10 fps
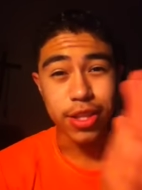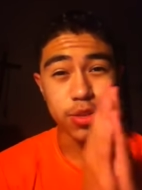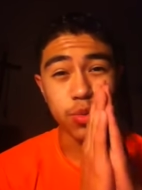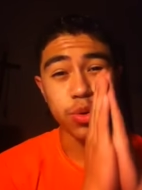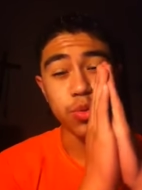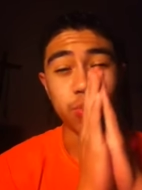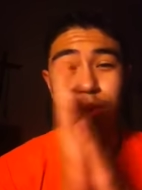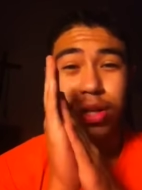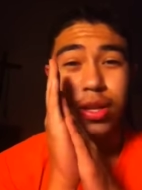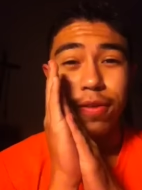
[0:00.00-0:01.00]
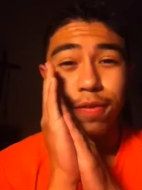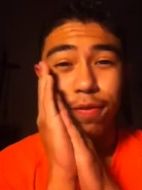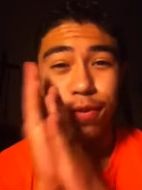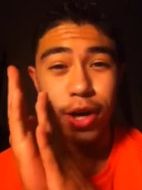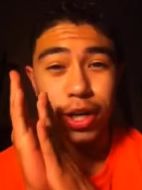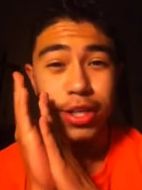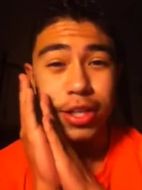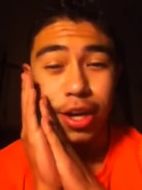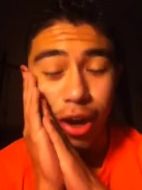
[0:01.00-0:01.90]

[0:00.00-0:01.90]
this one really fucked